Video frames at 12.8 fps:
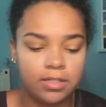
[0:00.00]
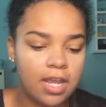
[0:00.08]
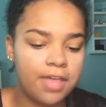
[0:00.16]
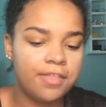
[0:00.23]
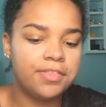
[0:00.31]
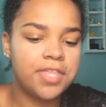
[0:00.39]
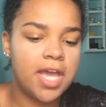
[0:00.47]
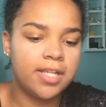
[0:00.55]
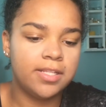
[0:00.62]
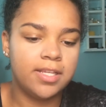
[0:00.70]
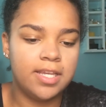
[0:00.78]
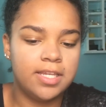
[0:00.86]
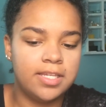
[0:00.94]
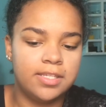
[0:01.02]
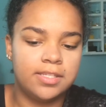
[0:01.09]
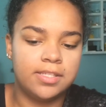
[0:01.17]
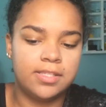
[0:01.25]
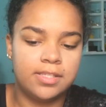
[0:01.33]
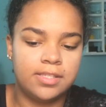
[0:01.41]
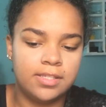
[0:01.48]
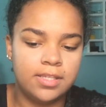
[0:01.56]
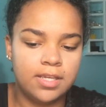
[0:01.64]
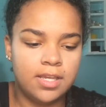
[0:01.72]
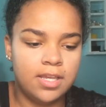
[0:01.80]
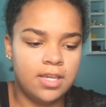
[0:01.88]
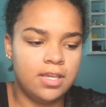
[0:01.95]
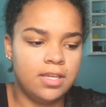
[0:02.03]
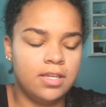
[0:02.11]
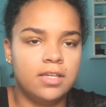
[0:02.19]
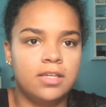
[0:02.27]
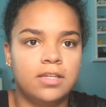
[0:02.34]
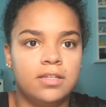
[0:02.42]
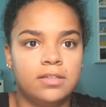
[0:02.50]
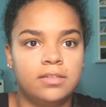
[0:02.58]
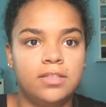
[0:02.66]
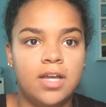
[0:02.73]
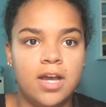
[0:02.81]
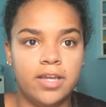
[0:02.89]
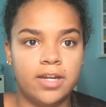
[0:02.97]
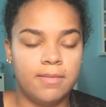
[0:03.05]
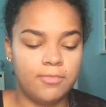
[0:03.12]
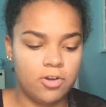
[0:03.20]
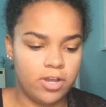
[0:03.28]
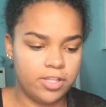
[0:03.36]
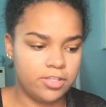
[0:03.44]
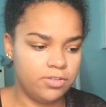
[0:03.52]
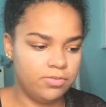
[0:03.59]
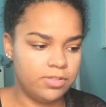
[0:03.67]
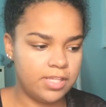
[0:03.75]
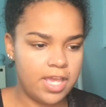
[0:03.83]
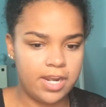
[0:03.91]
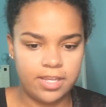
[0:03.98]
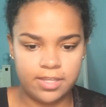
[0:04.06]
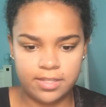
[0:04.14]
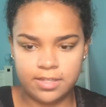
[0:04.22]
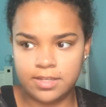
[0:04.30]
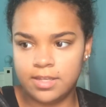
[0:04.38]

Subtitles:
now that that is done, I'm going to set it,